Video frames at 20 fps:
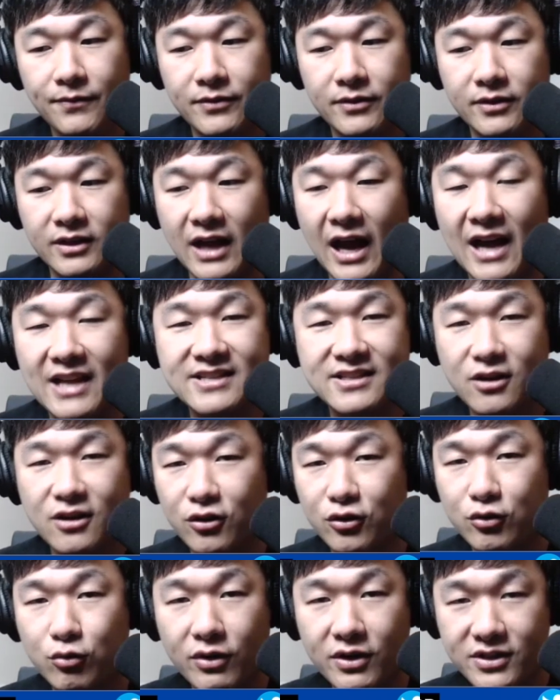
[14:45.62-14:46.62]
Guys that are
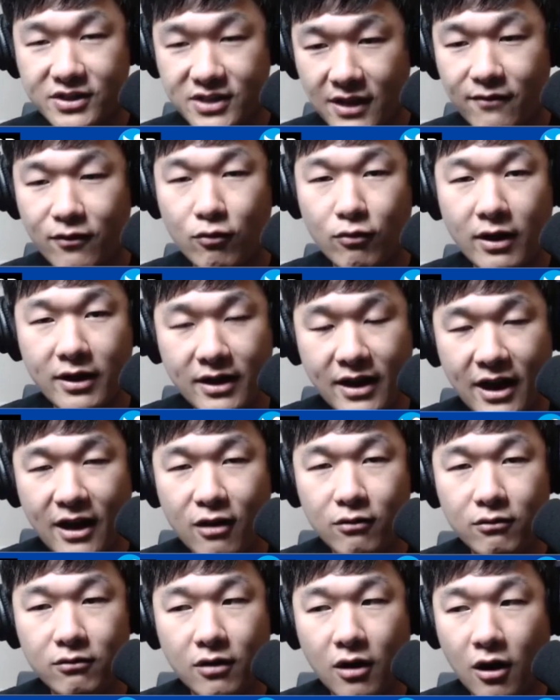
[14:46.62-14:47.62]
27 right
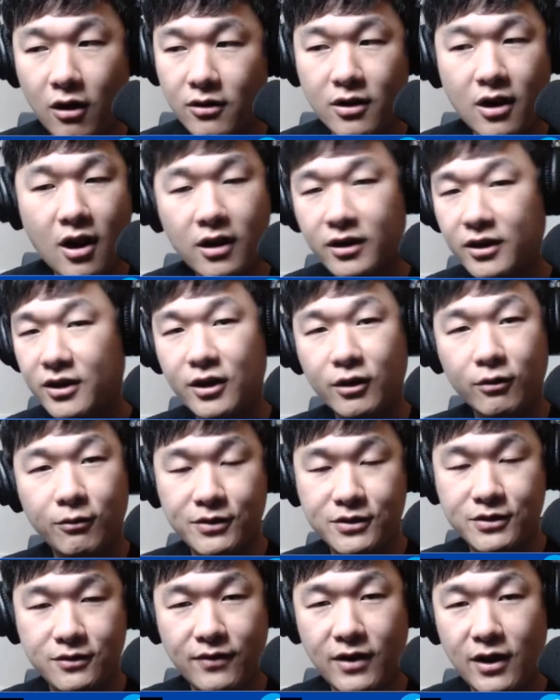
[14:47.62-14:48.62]
now are not going to
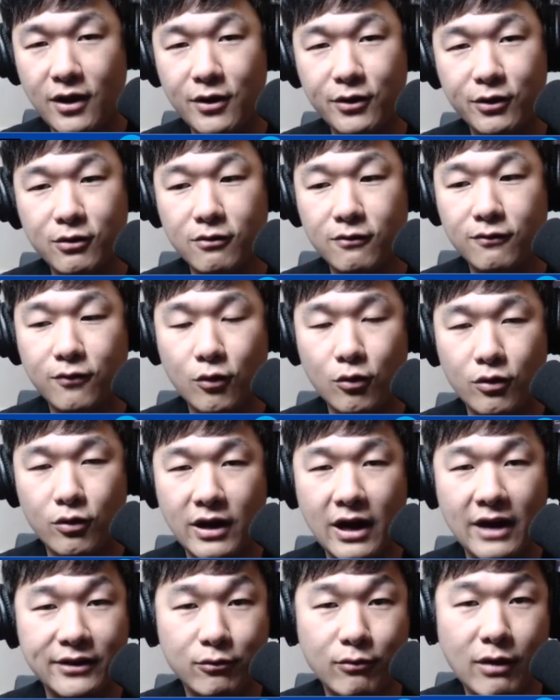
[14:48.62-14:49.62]
increase in value going forward
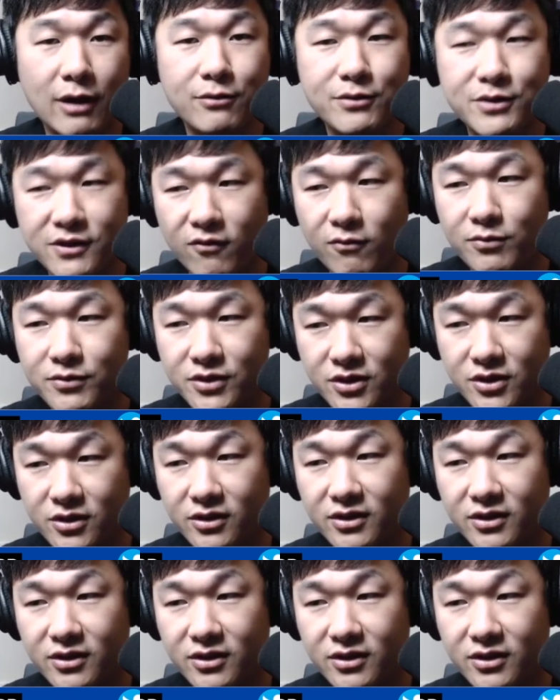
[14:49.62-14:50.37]
at the wide receiver position.